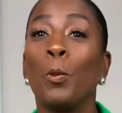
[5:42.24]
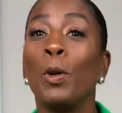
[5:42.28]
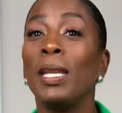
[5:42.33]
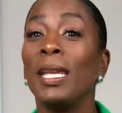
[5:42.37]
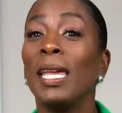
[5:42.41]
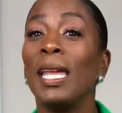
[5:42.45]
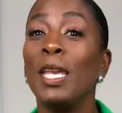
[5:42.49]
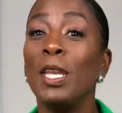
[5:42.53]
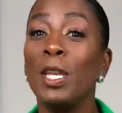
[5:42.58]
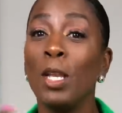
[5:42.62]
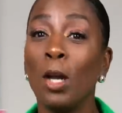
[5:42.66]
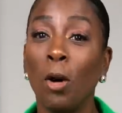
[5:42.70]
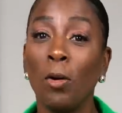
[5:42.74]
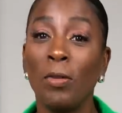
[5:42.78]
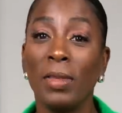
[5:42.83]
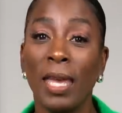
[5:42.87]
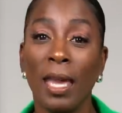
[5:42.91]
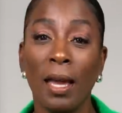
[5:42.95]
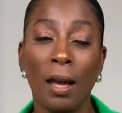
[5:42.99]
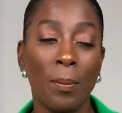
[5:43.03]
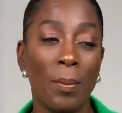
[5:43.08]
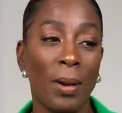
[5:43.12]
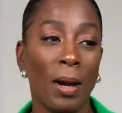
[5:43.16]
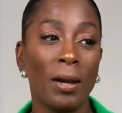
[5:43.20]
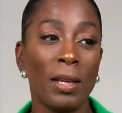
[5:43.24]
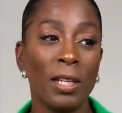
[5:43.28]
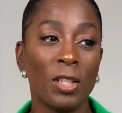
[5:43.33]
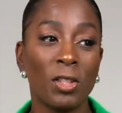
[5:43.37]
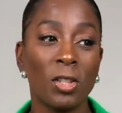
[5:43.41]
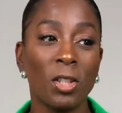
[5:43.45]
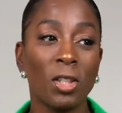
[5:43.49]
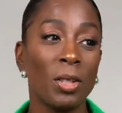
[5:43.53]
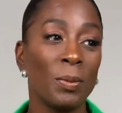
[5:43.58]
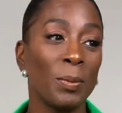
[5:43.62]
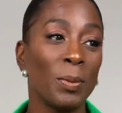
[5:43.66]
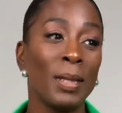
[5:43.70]
we didn't know that about each
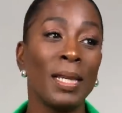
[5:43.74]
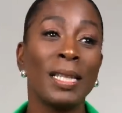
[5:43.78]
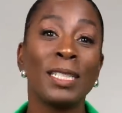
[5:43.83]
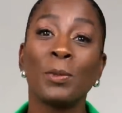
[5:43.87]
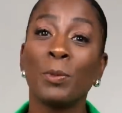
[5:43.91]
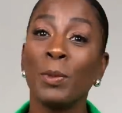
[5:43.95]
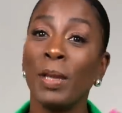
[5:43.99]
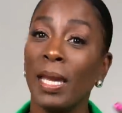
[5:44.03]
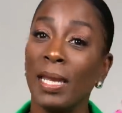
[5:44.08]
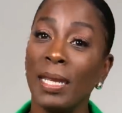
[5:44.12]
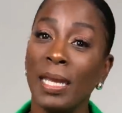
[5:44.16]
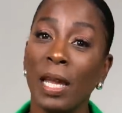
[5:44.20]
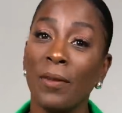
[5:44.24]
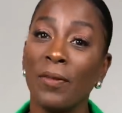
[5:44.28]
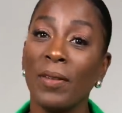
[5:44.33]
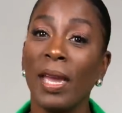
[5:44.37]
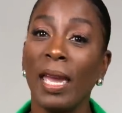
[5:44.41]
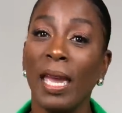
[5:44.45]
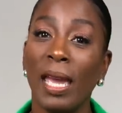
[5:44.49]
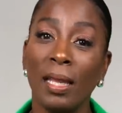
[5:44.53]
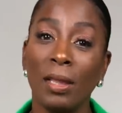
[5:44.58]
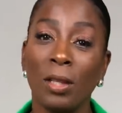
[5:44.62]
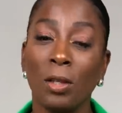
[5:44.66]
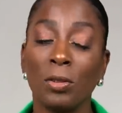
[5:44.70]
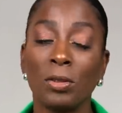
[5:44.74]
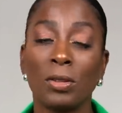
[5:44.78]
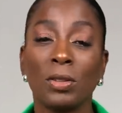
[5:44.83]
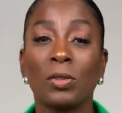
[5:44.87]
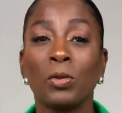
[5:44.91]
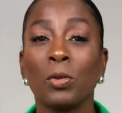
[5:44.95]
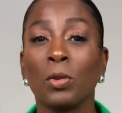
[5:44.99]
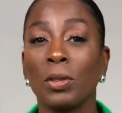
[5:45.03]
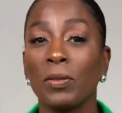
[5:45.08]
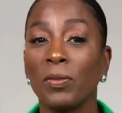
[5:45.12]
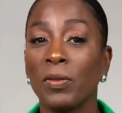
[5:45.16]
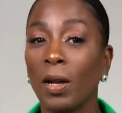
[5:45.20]
other because we had never had those
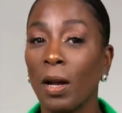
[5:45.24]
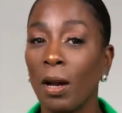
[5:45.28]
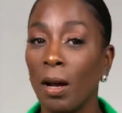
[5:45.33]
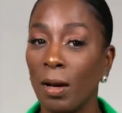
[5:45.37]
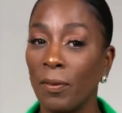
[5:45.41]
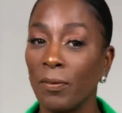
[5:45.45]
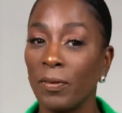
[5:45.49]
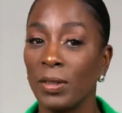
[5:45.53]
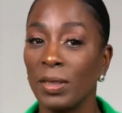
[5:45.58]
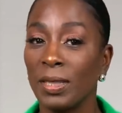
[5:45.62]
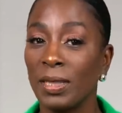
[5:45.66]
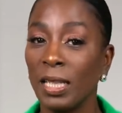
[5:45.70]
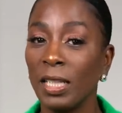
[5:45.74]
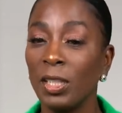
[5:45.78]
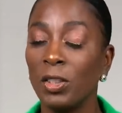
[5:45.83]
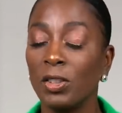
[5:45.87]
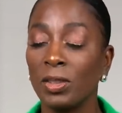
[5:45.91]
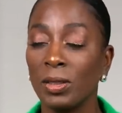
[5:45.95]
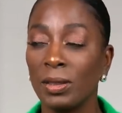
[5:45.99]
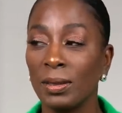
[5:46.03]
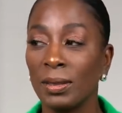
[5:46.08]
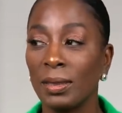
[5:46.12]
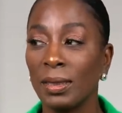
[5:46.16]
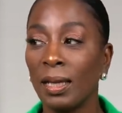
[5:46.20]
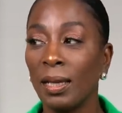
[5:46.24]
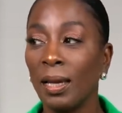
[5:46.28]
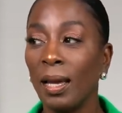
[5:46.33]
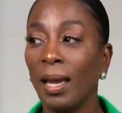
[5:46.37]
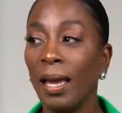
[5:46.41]
sort of conversations.